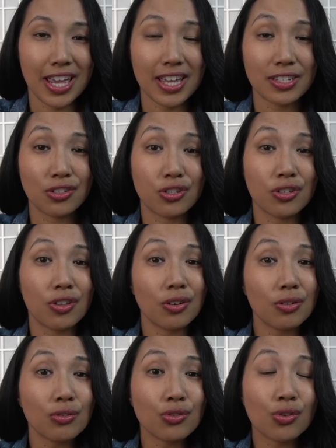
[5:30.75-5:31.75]
And to
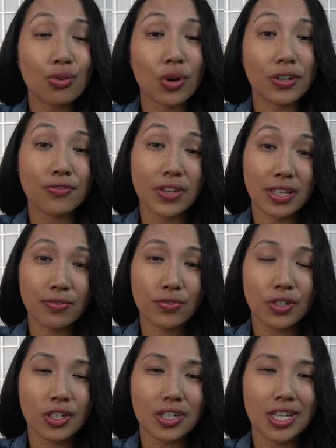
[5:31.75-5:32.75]
those who are
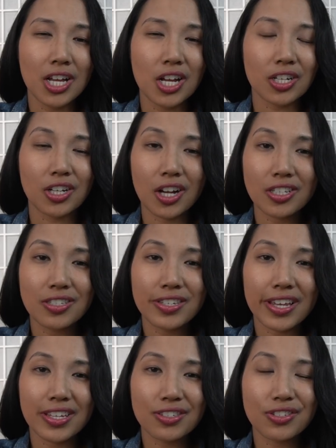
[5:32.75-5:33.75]
faithful, God
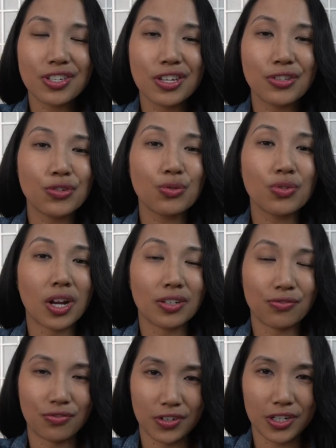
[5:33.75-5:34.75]
says, Do
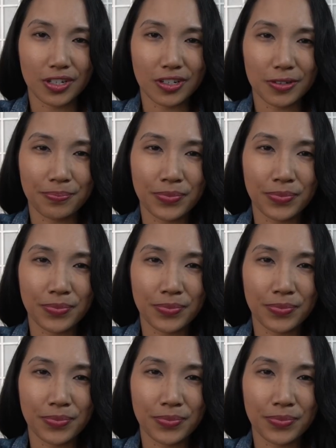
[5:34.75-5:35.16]
not fear.